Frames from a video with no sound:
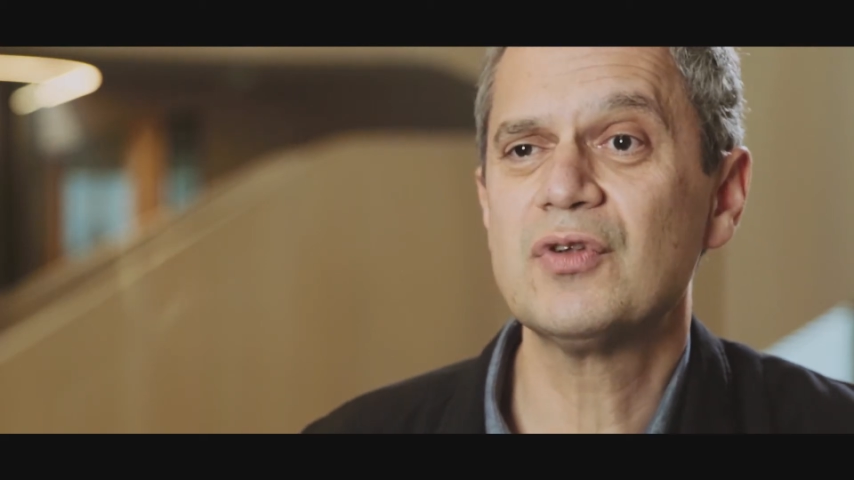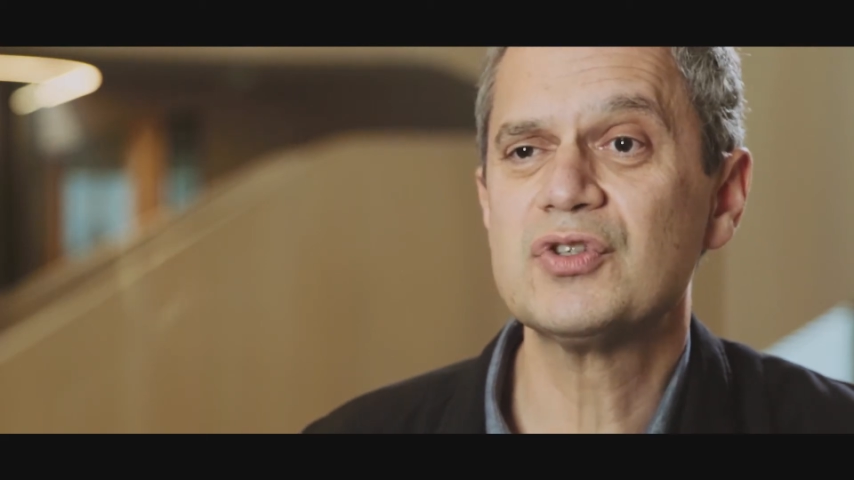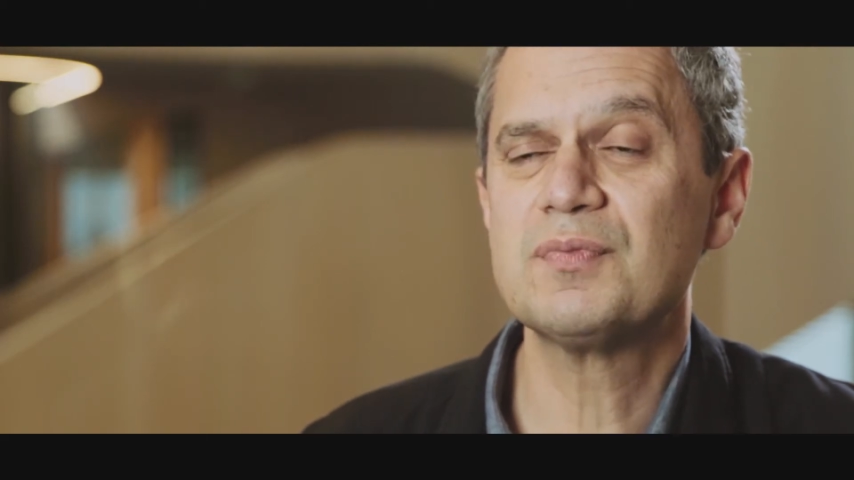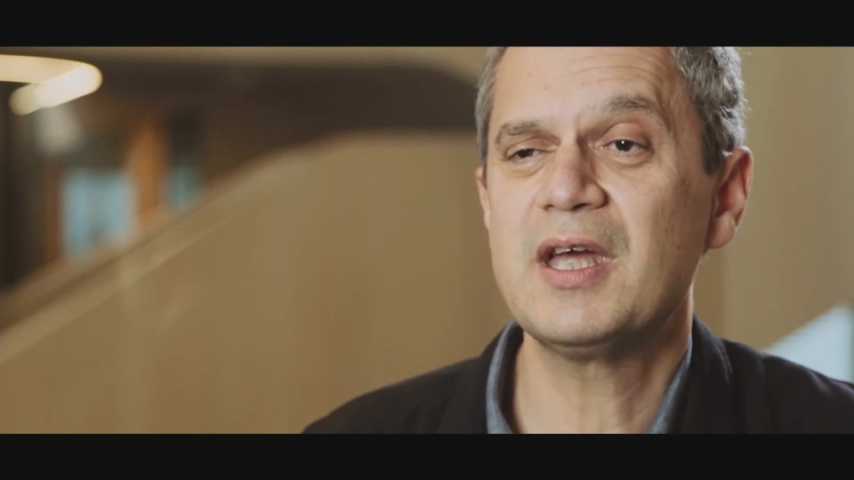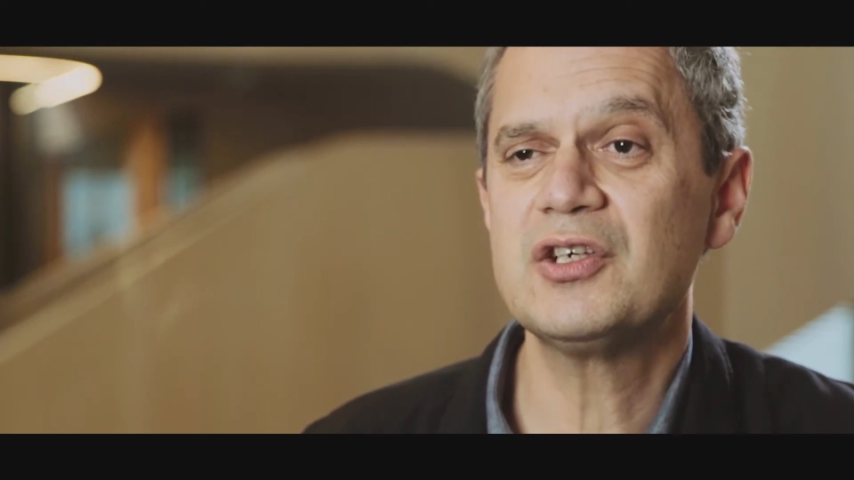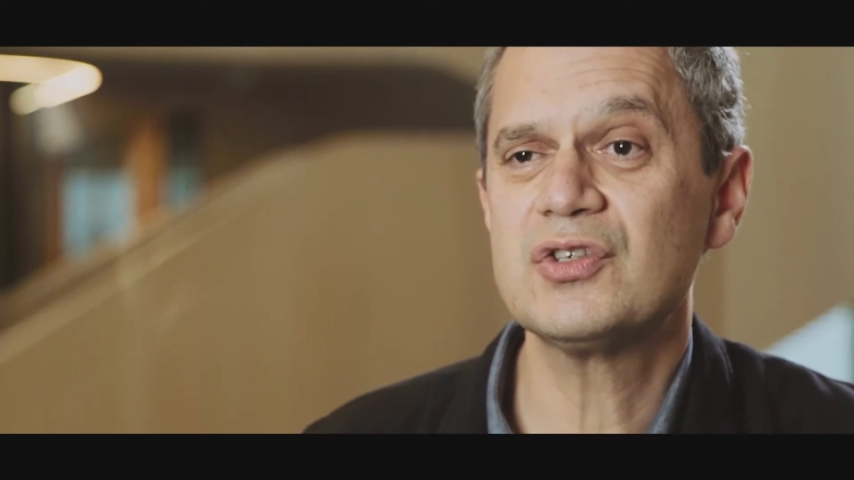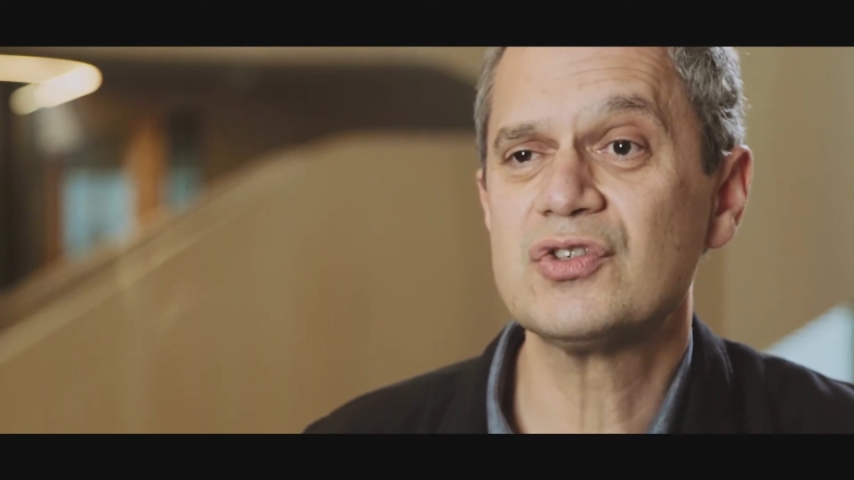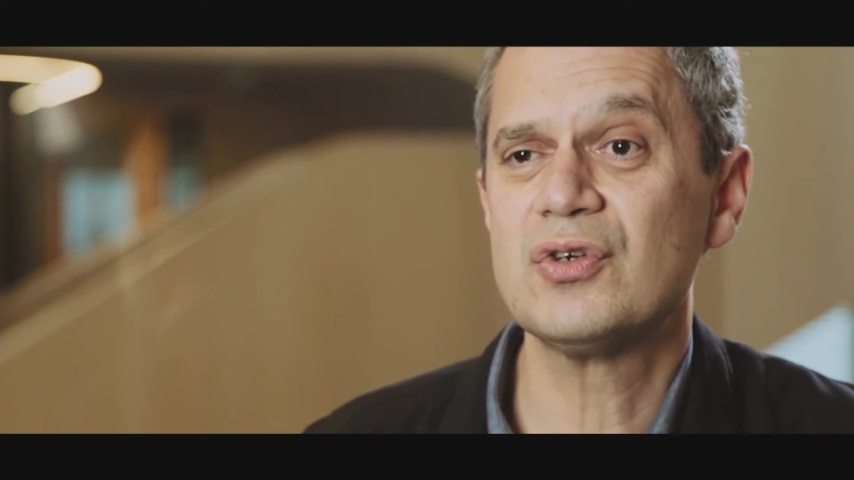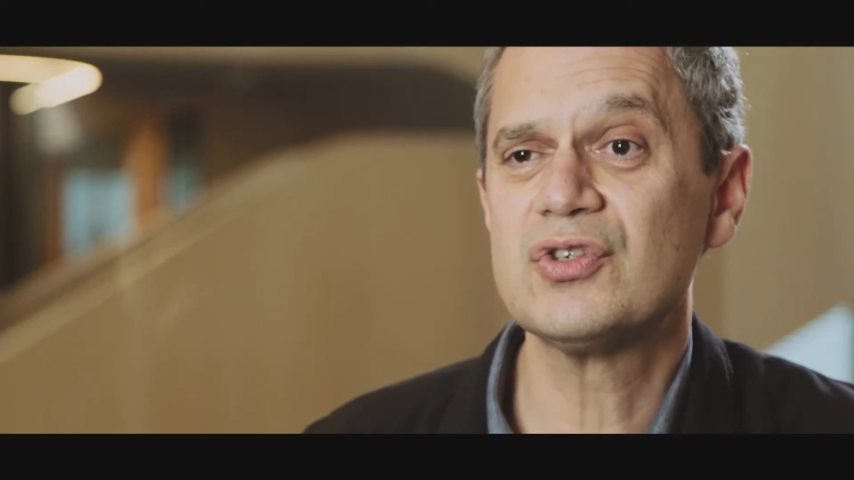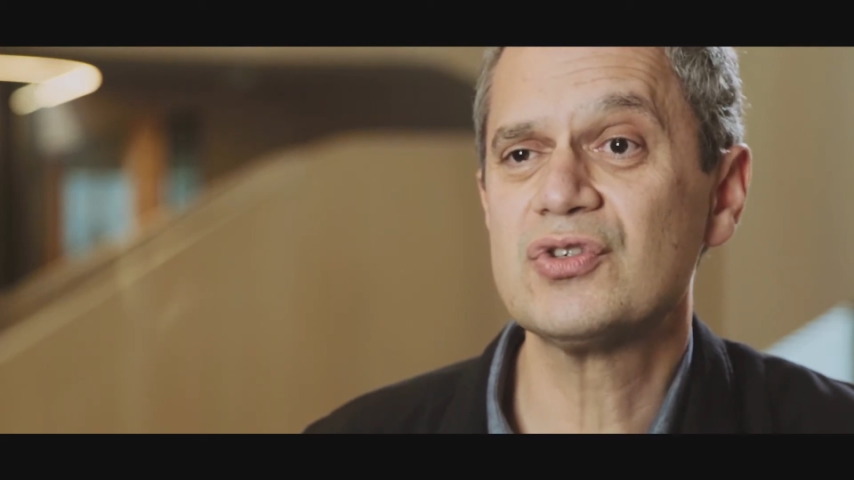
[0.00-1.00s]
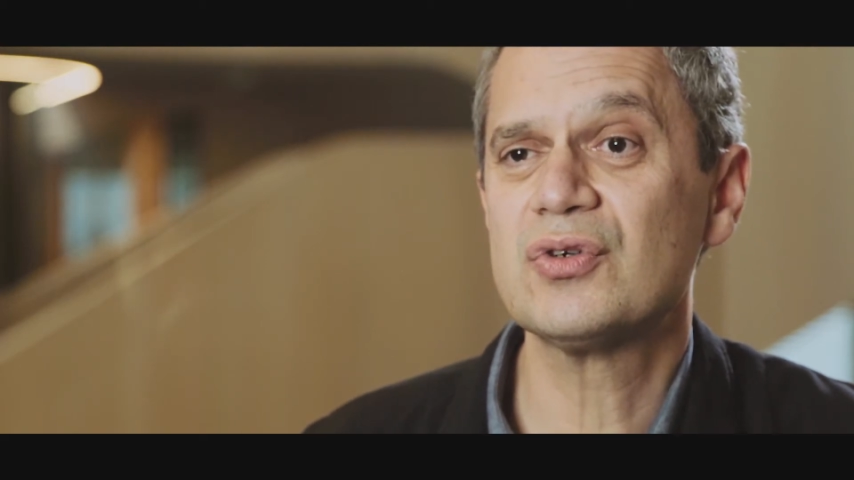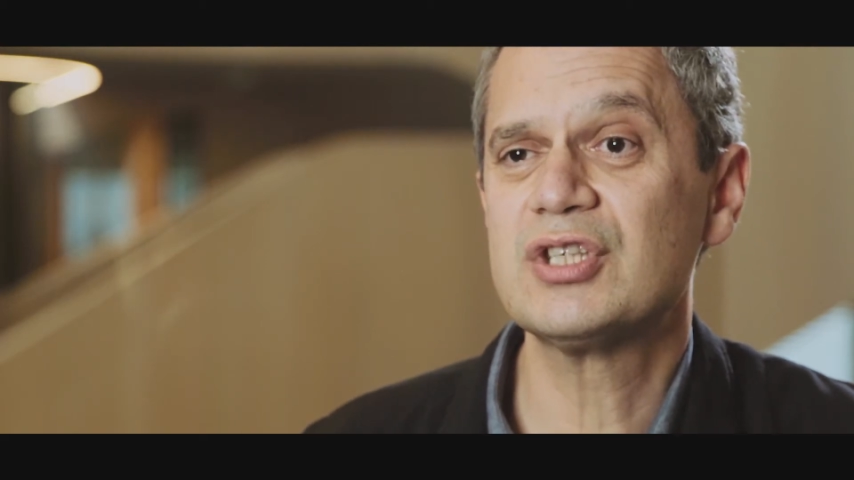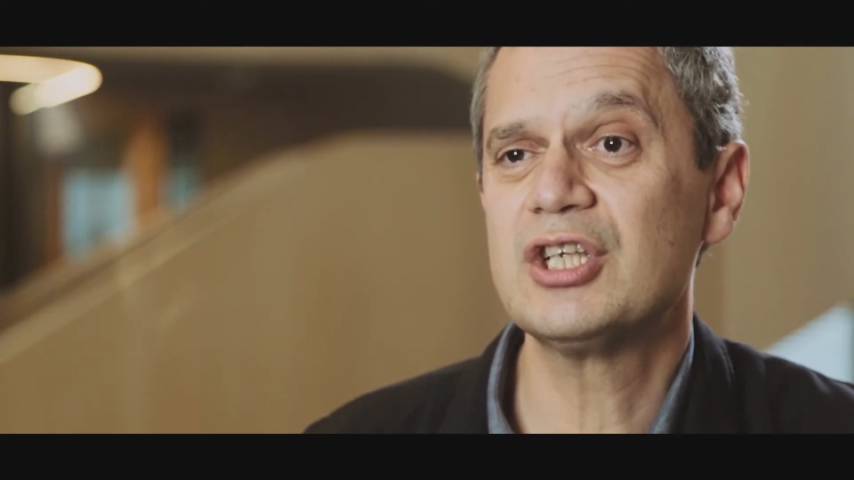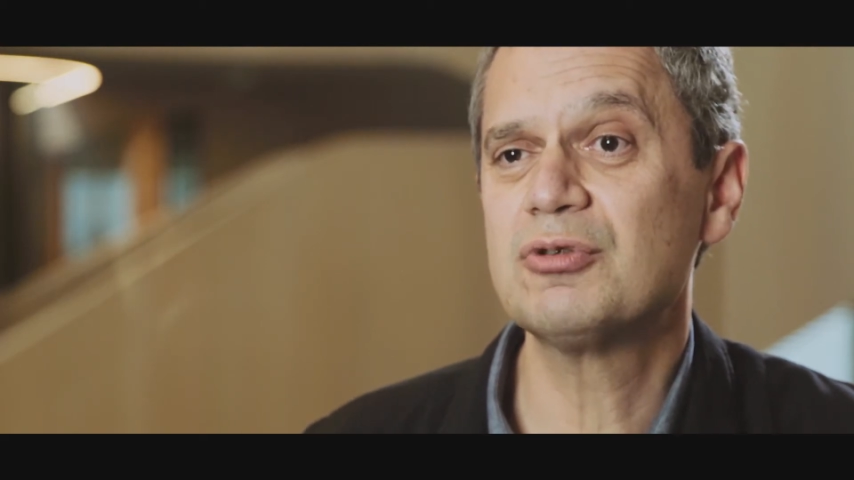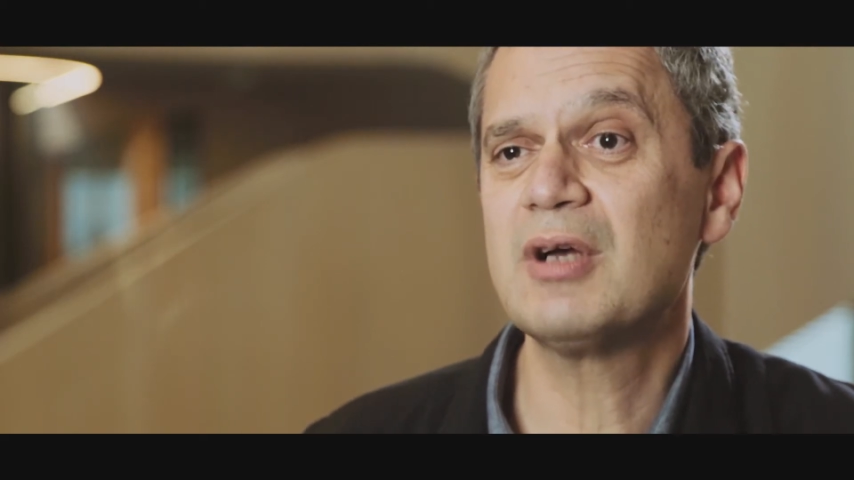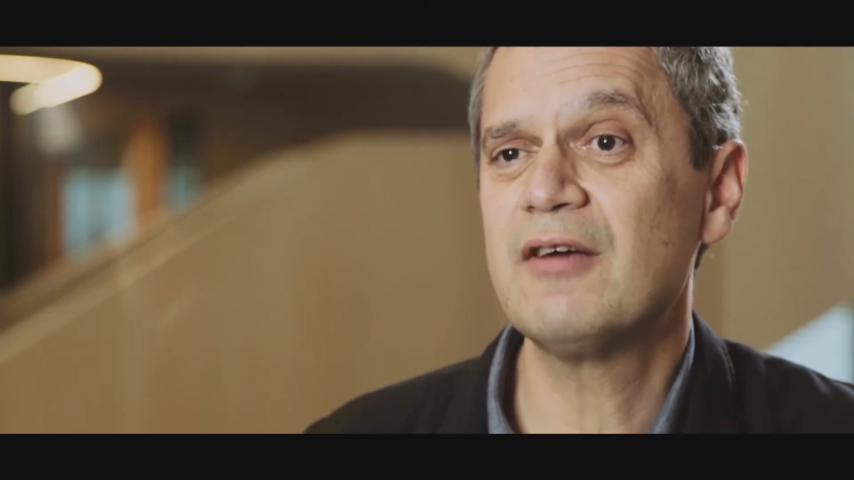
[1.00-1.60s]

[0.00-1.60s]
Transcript: those patients also tend